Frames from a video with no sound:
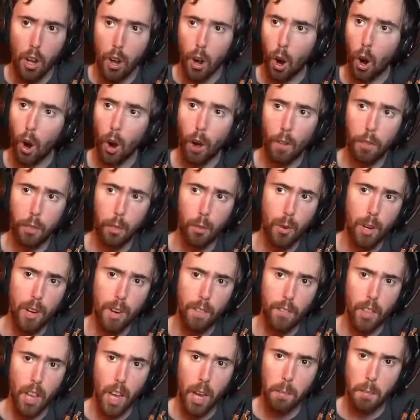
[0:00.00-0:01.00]
All three
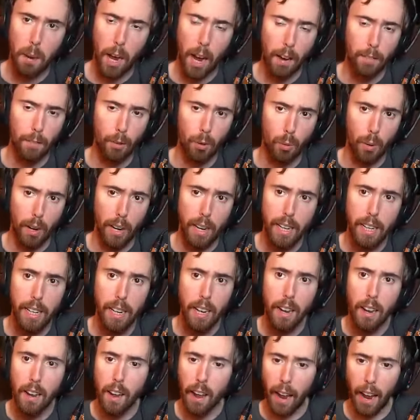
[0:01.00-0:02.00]
of them have a raid,
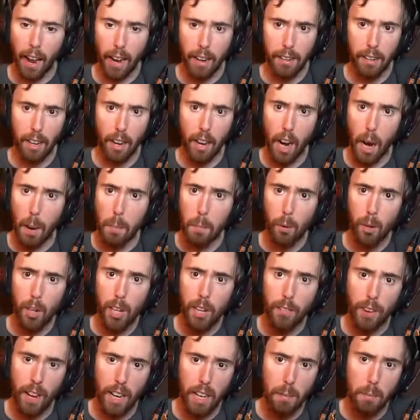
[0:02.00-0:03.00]
and uh, I
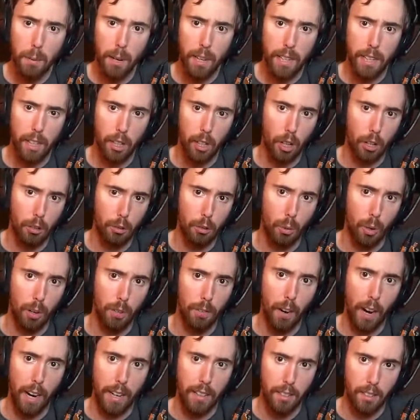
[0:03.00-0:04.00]
believe anybody can also
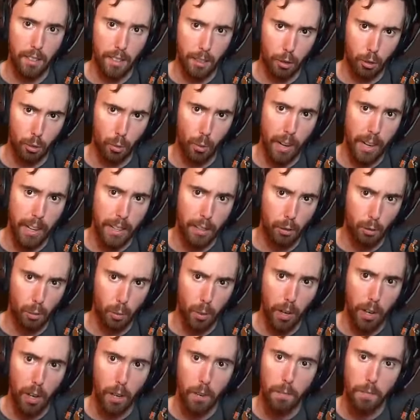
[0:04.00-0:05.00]
invite to this raid as
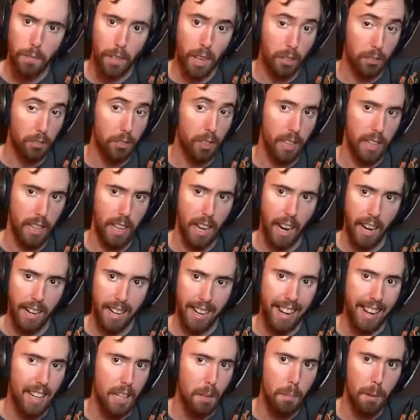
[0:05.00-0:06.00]
well. Yes, they can.
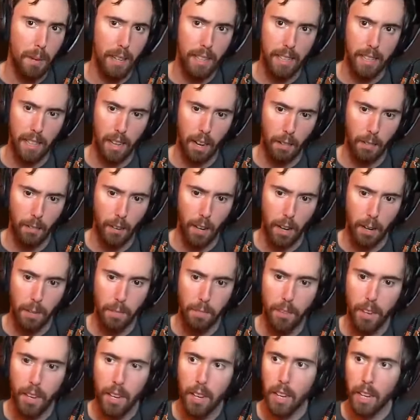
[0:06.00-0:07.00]
Anybody can invite.
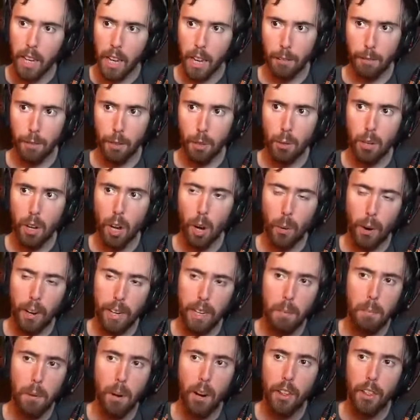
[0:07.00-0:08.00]
If you know
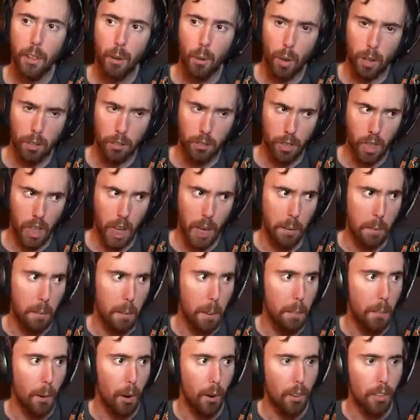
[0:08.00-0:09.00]
anybody that wants to come and
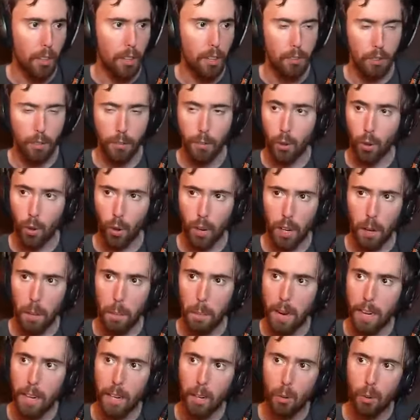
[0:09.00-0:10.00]
be part of this, if you're on the
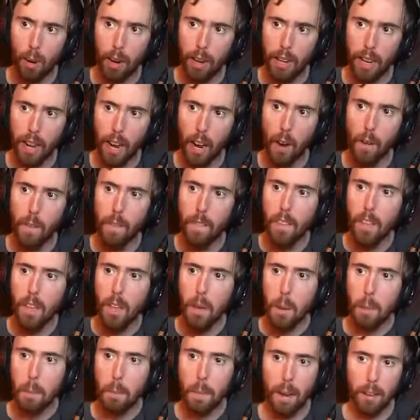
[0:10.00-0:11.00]
beta right now,
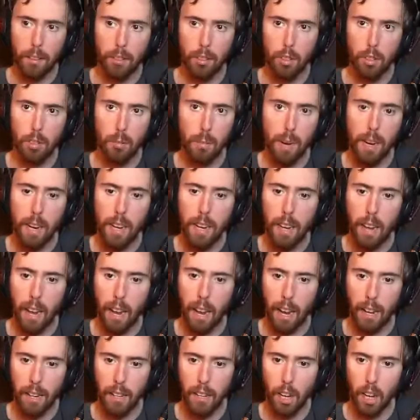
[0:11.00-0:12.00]
message me
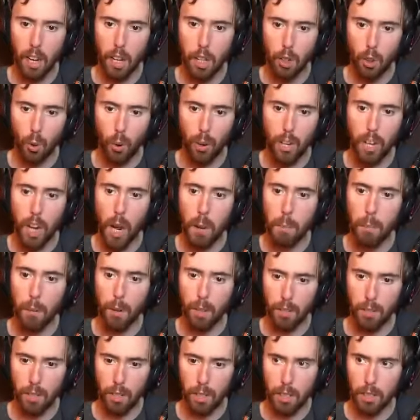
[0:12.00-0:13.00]
and uh, join up.
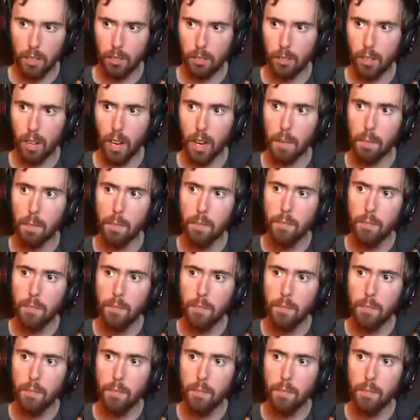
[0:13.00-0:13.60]
Let's get this done.